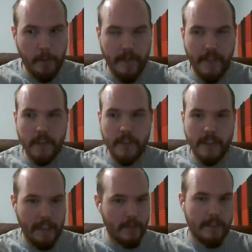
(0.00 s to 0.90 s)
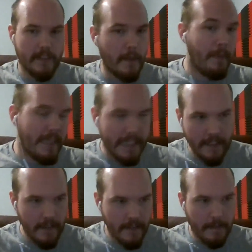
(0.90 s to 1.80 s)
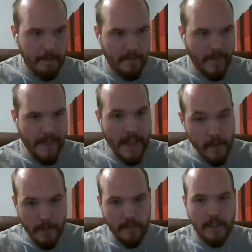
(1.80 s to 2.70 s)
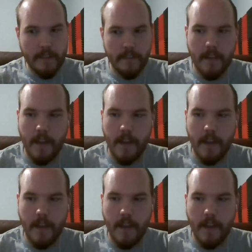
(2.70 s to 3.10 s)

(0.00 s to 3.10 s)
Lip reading: but there's, like you said, somebody that's above us.